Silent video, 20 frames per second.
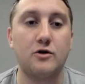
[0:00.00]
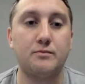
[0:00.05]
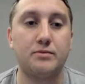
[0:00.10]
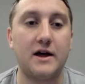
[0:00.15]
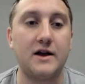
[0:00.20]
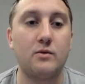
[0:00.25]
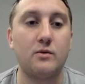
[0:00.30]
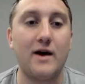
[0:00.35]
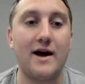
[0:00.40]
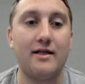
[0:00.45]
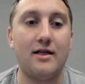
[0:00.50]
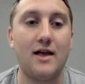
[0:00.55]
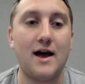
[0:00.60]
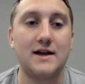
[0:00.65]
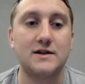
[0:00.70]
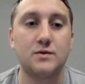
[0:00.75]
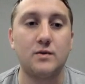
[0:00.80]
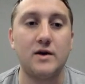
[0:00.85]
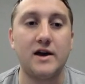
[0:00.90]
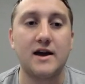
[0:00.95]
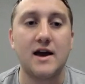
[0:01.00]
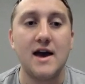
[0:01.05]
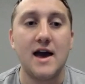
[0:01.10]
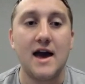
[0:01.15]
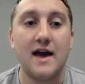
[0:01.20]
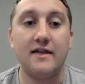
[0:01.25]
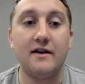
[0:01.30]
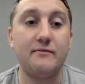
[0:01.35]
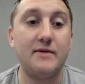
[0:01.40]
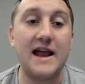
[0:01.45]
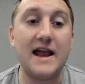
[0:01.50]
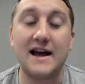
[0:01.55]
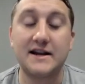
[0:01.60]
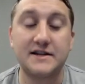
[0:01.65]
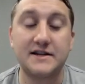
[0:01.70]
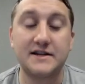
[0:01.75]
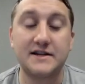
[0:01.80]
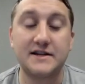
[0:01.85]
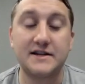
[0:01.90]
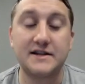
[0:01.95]
who played well last week. And they've been
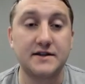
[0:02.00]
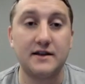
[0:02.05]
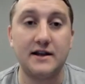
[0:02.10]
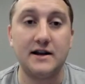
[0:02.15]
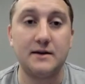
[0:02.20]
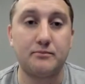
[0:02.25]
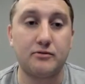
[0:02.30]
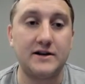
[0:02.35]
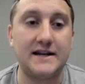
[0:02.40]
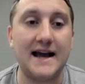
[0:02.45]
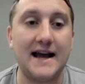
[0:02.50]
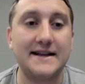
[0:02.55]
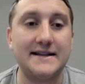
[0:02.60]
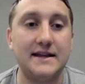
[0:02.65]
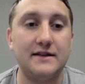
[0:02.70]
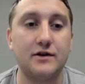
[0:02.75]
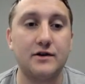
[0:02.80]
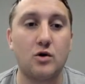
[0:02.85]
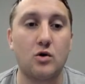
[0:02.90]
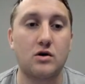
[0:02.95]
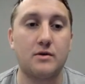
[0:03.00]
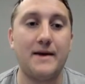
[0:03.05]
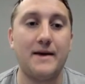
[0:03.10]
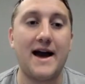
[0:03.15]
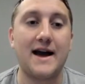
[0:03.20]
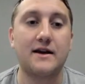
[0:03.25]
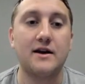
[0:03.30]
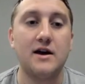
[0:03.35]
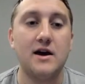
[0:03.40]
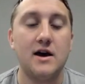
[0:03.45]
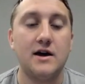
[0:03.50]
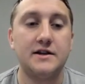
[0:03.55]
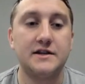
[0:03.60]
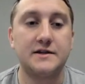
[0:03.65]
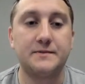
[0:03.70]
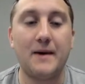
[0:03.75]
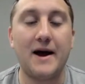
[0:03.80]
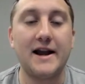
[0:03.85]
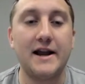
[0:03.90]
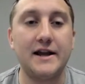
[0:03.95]
excellent at protecting the quarterback
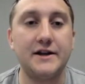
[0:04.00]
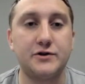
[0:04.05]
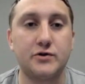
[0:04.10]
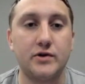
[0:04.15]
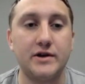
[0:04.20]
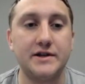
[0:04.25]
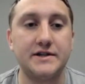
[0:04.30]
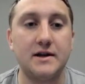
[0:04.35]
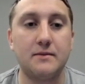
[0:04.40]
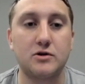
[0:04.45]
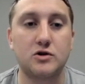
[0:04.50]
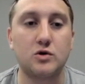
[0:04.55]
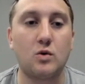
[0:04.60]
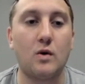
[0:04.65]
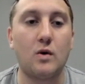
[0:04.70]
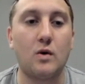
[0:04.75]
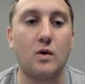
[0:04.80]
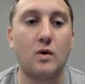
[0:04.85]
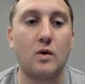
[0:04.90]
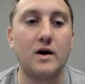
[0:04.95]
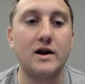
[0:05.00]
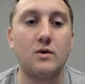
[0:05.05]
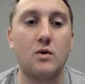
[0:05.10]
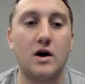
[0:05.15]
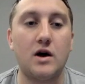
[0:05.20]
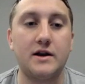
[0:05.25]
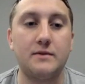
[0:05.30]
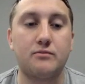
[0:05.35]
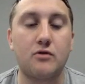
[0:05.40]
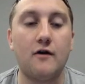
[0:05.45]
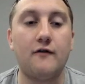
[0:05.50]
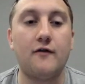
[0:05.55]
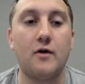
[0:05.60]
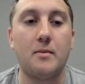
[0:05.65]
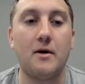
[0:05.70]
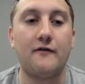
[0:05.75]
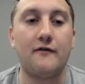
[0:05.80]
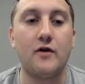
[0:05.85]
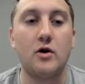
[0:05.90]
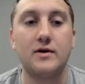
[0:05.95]
despite injuries. Number 21
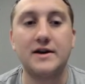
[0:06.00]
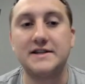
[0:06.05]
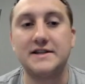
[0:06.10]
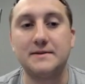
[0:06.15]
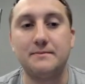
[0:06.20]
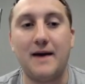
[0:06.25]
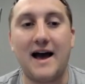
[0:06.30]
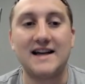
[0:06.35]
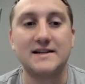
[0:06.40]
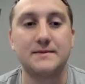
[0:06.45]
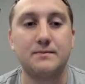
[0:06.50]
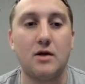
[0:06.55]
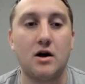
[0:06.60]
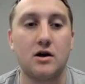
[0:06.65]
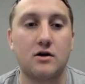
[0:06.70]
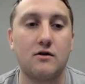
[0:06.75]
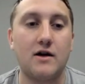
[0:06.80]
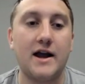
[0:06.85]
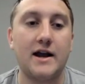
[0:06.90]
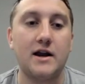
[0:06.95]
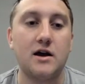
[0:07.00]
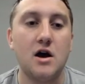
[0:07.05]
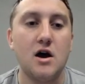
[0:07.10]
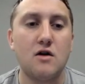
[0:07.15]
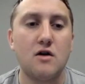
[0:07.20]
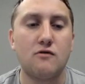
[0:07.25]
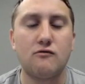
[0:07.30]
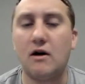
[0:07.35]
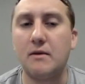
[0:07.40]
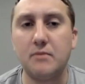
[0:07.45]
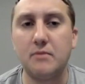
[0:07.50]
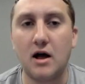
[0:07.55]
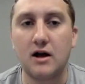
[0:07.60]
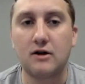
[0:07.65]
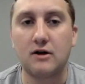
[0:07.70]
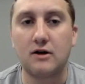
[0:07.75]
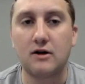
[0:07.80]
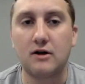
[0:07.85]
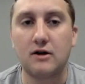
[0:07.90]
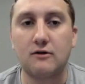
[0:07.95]
in Pro Football Focus in pass block
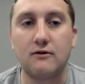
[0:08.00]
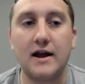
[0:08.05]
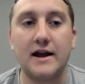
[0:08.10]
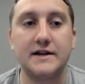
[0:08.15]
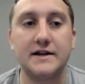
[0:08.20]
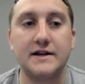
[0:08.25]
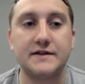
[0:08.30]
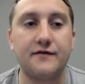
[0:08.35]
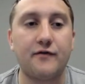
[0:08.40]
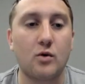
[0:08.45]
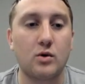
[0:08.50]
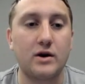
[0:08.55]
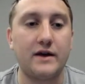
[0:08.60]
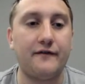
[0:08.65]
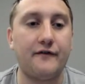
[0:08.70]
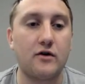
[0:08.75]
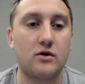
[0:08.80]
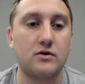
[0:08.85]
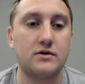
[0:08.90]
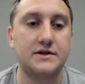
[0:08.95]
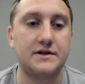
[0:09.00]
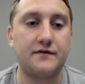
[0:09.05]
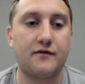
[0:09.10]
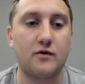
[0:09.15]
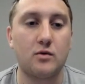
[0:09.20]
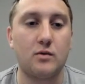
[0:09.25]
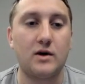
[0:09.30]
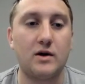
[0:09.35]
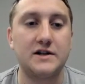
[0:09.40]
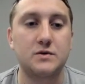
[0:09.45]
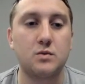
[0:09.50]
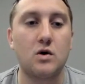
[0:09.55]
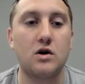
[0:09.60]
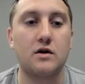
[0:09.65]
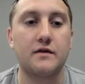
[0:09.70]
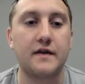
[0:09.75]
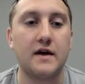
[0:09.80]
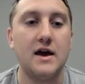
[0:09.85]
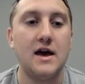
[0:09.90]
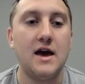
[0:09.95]
grade. Run block grade is 41st for
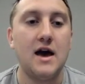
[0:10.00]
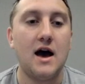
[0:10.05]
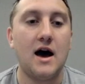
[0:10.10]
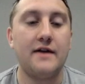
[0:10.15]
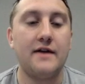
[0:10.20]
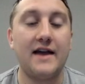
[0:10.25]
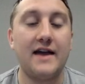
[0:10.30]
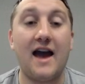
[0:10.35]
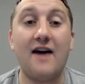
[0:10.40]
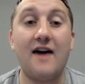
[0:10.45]
what it's worth.